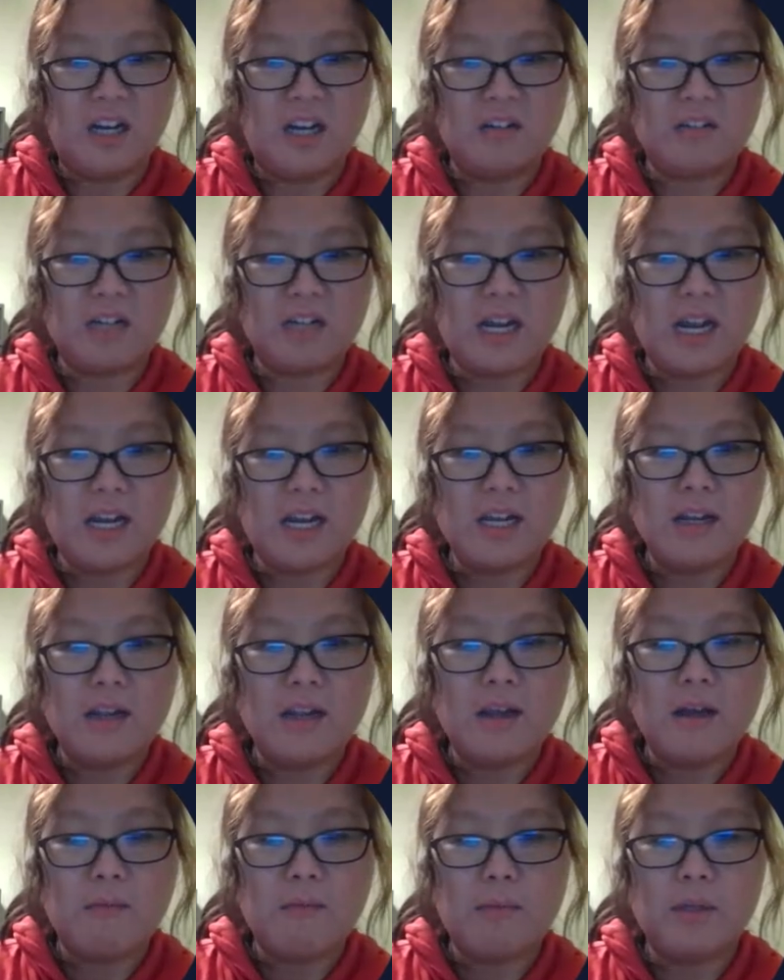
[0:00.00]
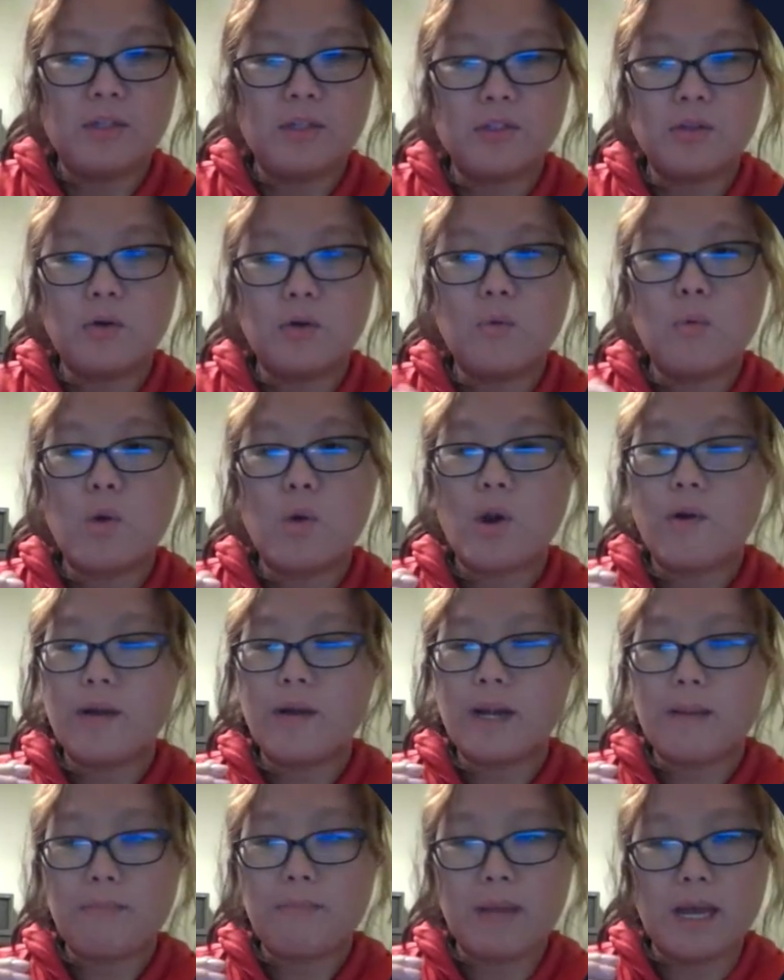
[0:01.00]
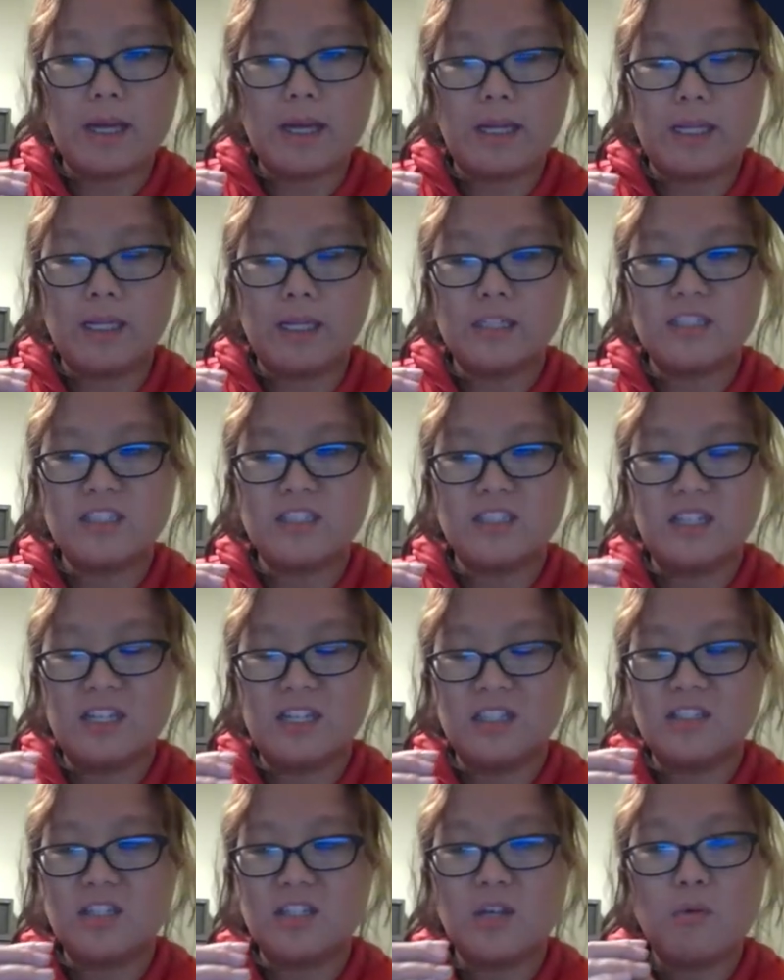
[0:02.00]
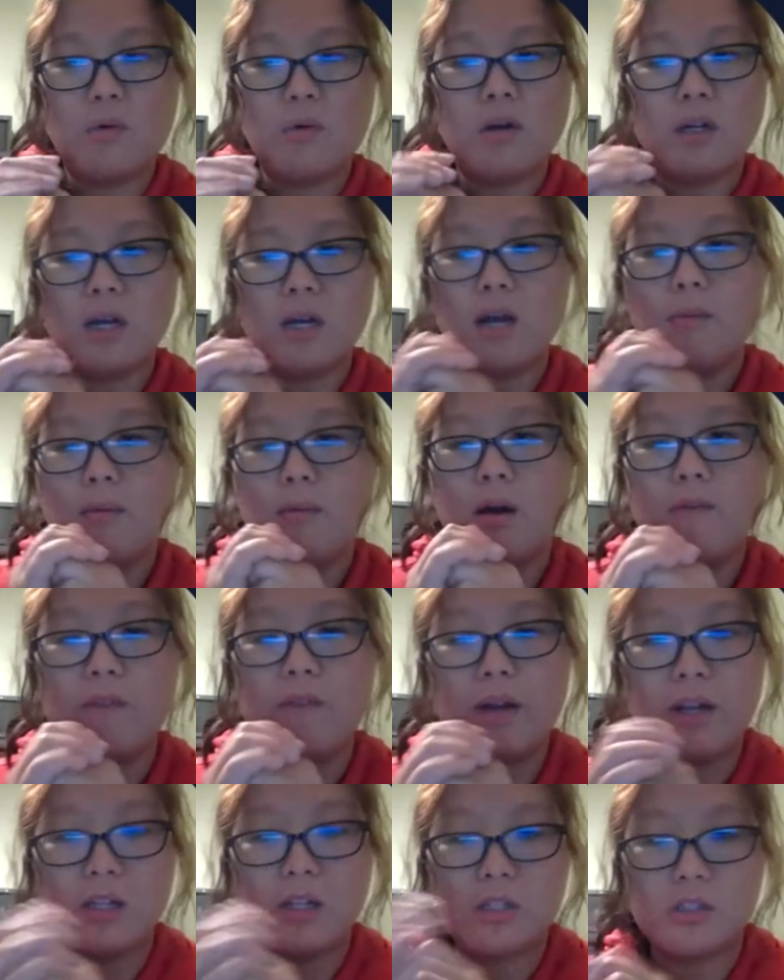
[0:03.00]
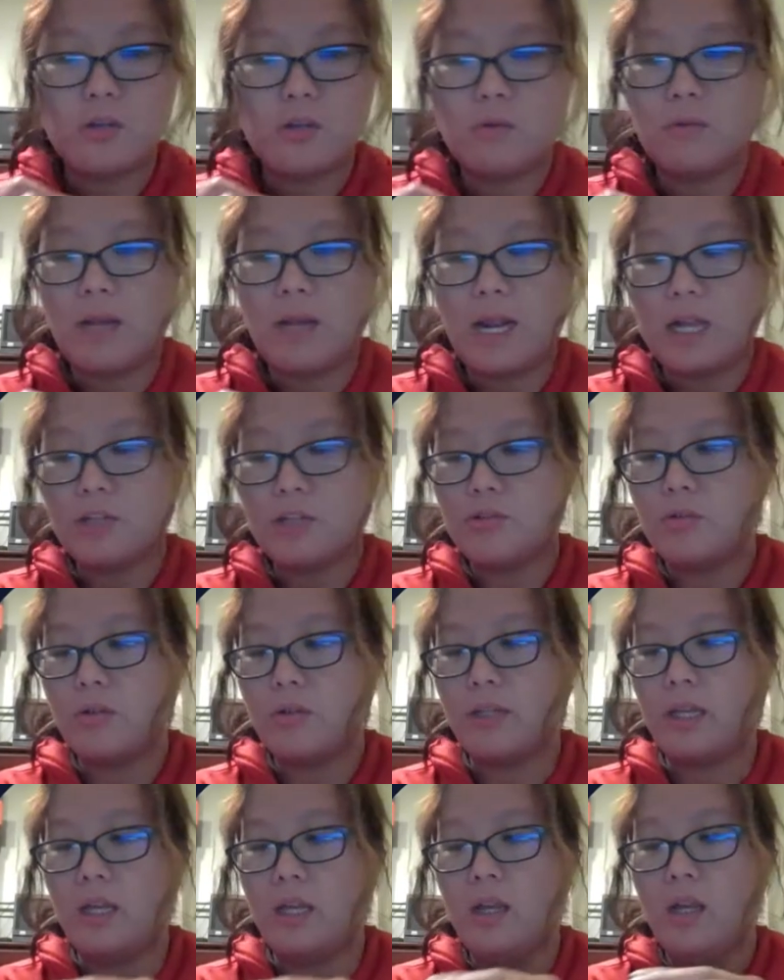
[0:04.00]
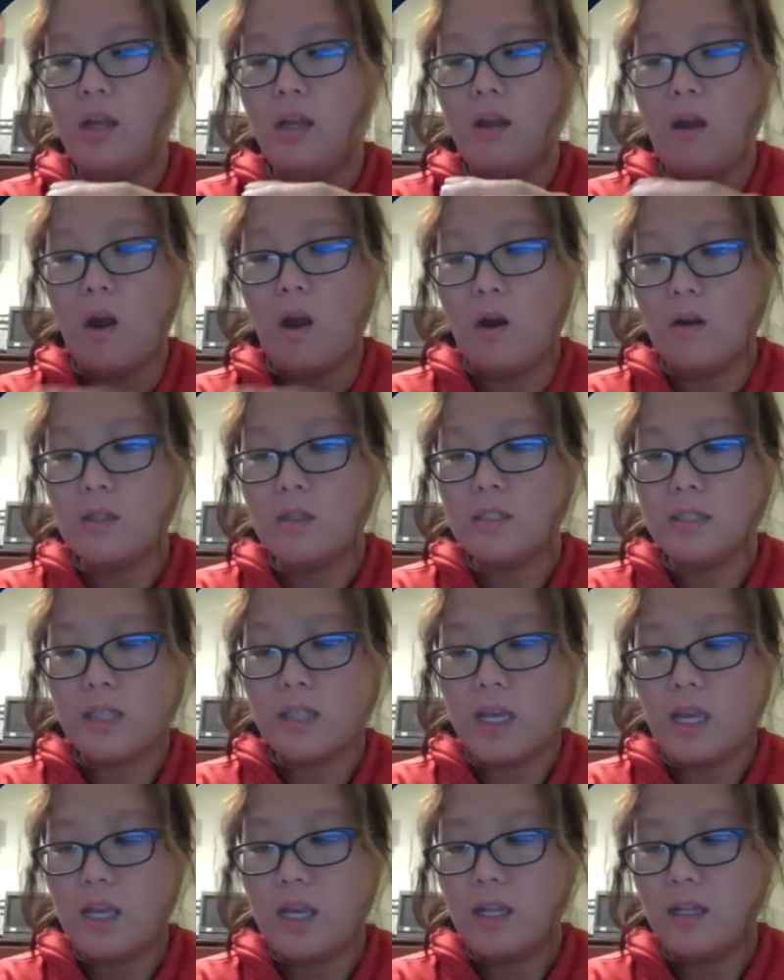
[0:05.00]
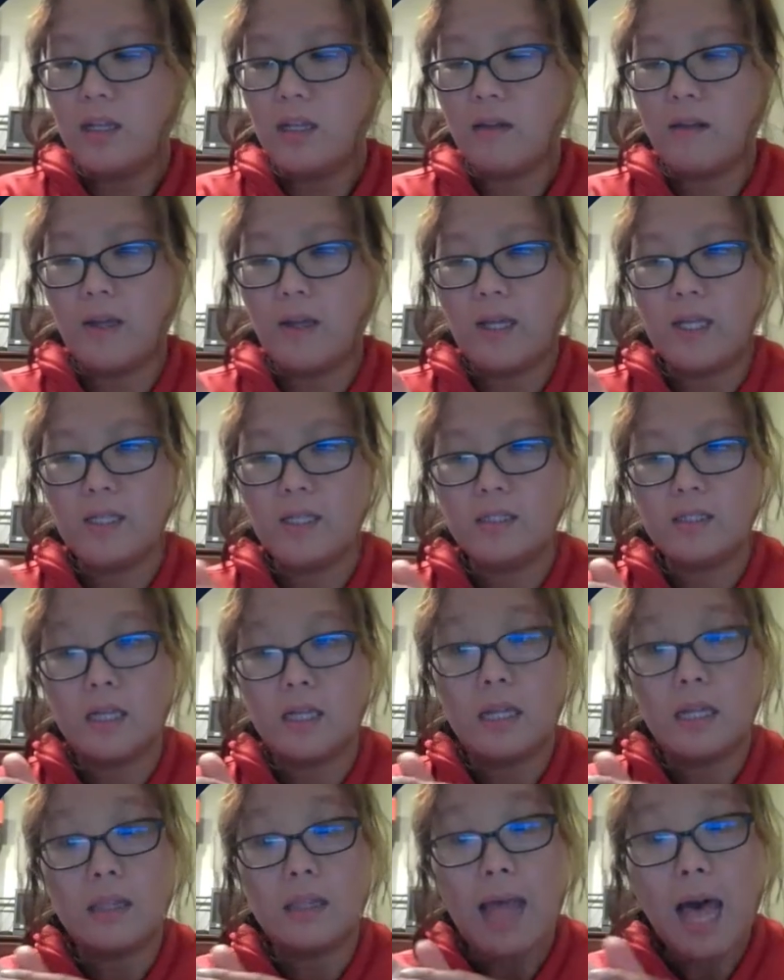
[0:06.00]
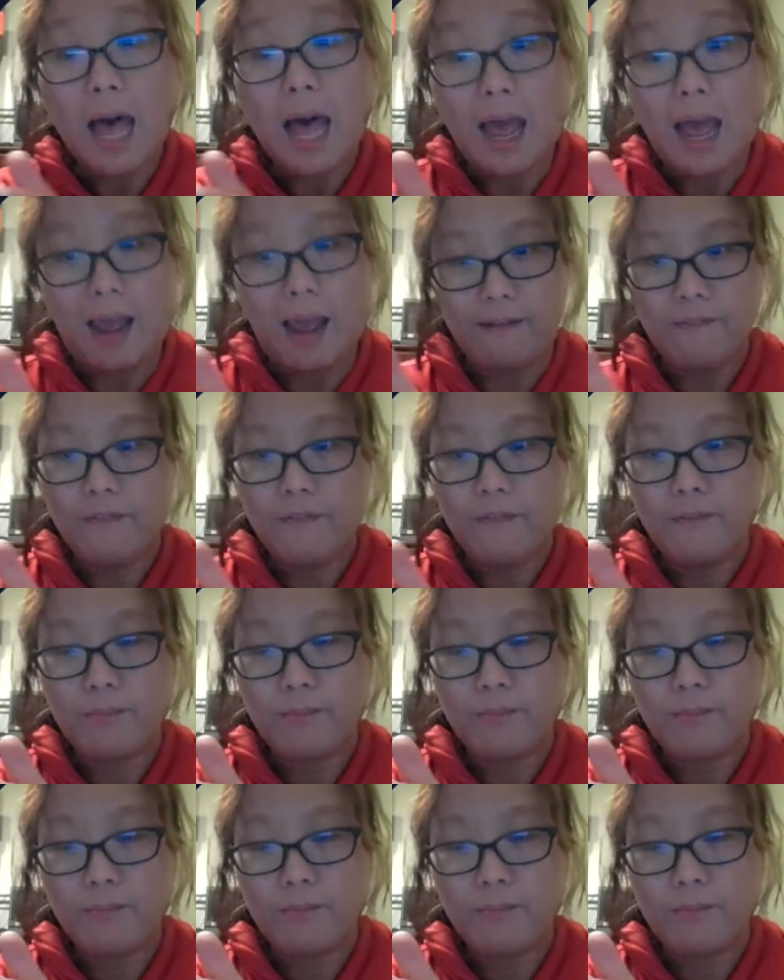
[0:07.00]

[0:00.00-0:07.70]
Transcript: Okay, but don't worry about it. It will come up on its own naturally. Our skin is alive.